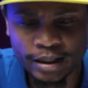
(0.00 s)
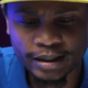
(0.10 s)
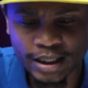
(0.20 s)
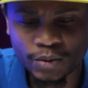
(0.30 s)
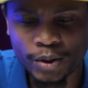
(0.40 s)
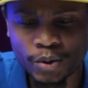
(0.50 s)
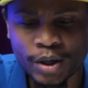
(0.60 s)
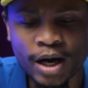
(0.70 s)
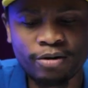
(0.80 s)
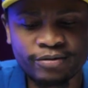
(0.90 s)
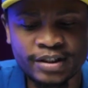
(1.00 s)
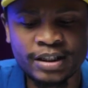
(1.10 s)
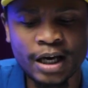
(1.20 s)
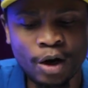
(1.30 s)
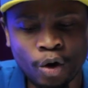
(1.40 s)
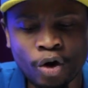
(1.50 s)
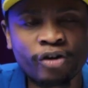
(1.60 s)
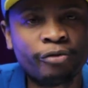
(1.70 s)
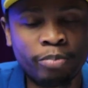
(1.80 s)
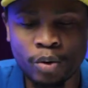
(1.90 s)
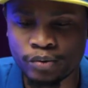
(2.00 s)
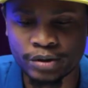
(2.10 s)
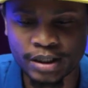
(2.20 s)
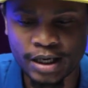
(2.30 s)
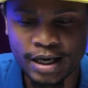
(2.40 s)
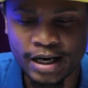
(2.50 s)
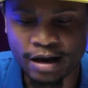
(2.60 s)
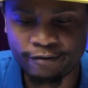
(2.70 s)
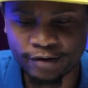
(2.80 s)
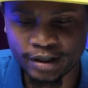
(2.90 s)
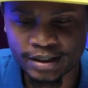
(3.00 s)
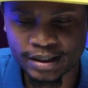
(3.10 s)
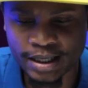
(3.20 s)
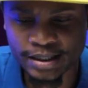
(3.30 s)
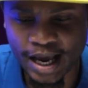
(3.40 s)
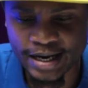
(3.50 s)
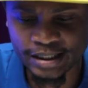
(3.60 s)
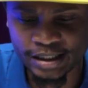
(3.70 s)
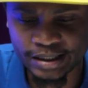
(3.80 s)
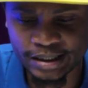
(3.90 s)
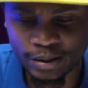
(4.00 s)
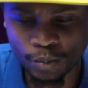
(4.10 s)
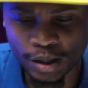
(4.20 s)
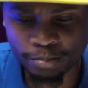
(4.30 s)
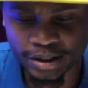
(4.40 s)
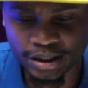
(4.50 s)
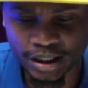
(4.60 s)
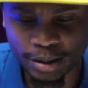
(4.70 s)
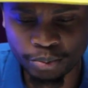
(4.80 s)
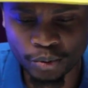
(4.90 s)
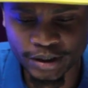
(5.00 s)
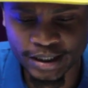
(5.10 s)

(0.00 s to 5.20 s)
And that's where you kind of see a lot of posts. Like for instance, I did see one particular post.